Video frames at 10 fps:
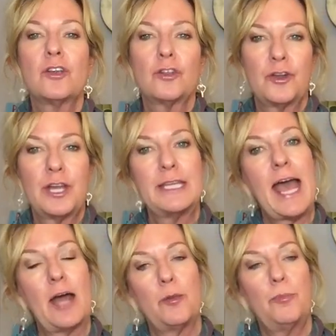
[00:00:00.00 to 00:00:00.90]
you're learning
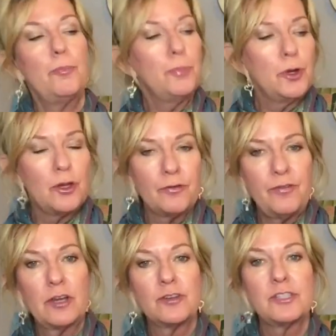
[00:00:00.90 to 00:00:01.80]
how to put your
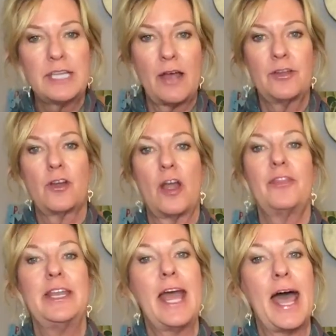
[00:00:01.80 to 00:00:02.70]
fingers down here on
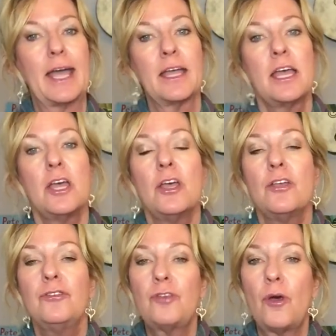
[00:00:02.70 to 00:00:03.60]
the neck.
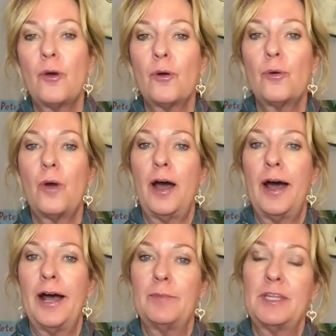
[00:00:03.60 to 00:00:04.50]
So
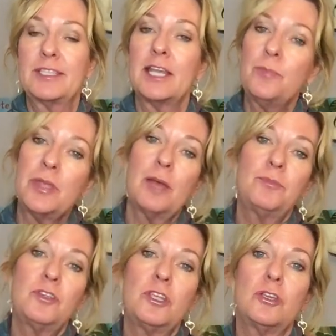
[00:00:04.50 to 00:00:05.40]
it's going to be
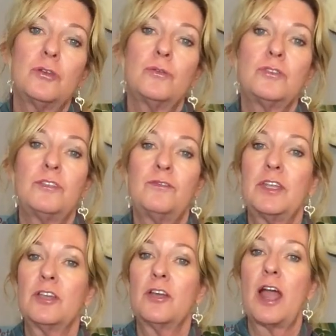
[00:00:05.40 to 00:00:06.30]
up to you to
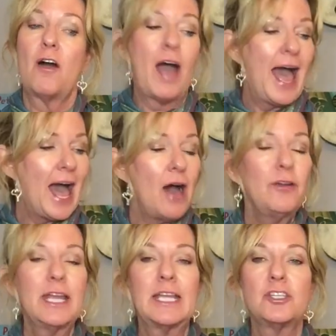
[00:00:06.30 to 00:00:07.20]
figure out how
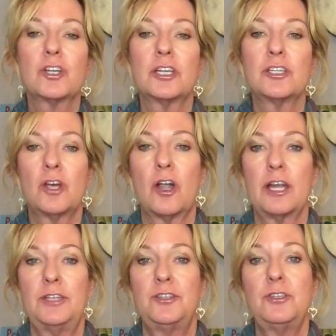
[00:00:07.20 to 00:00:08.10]
to get your guitar
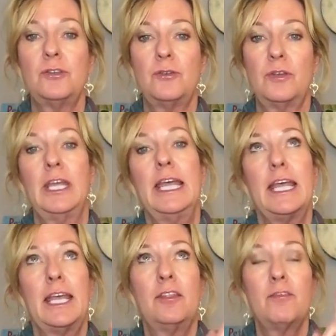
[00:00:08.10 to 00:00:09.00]
in tune.
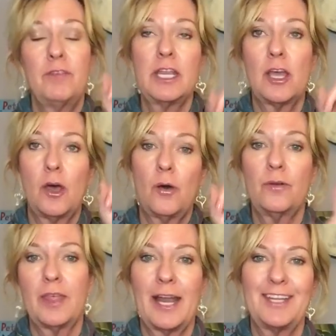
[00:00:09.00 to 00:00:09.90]
In the video
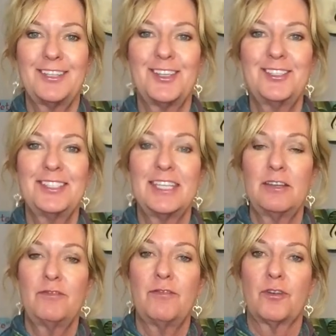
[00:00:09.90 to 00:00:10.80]
that I just
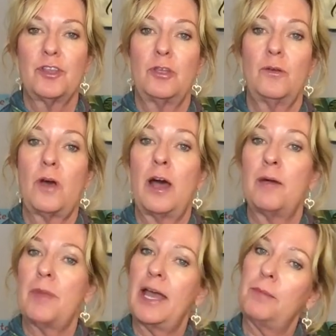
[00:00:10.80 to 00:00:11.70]
did for you,
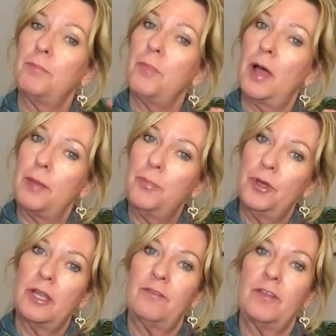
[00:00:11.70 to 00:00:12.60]
I
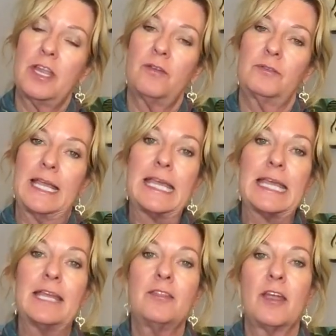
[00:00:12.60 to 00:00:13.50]
put a video link
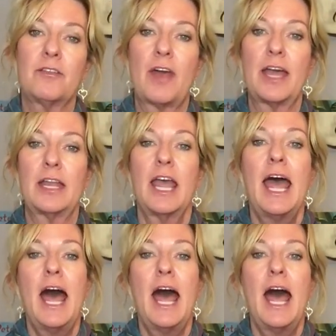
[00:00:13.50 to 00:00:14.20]
in there that